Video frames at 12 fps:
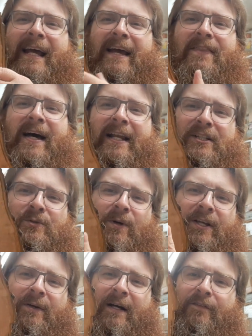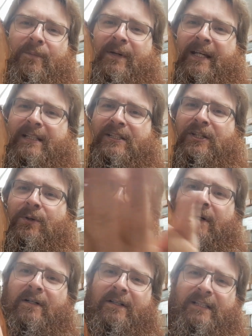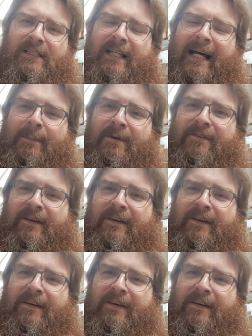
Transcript: And that is where you have a piece, you slap a